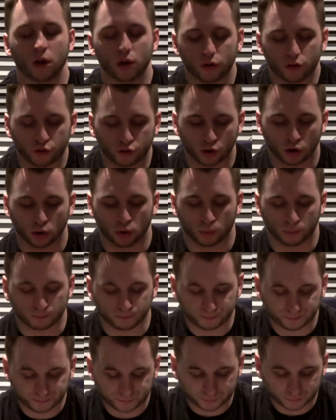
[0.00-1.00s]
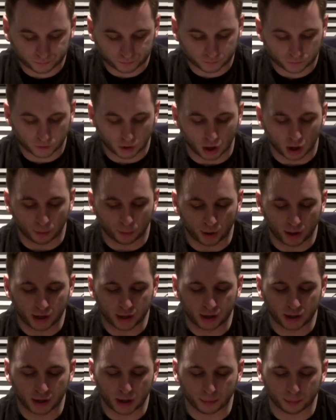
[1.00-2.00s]
So I went
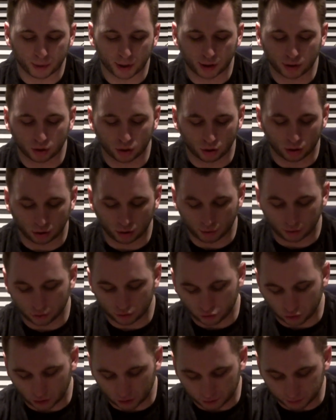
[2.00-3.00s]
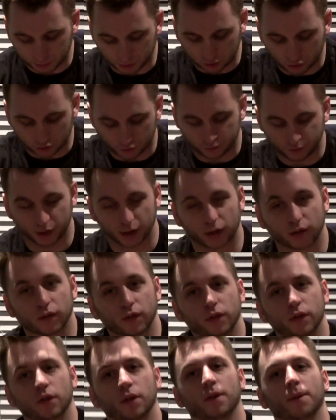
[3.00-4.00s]
in to get my car transmission
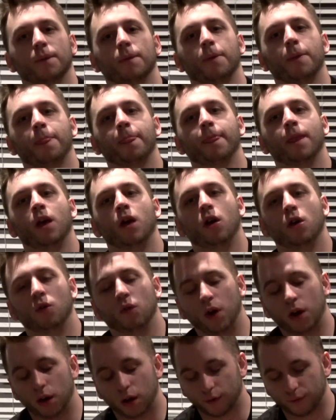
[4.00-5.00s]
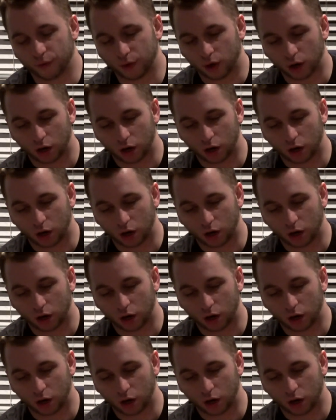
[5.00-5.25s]
fixed right off the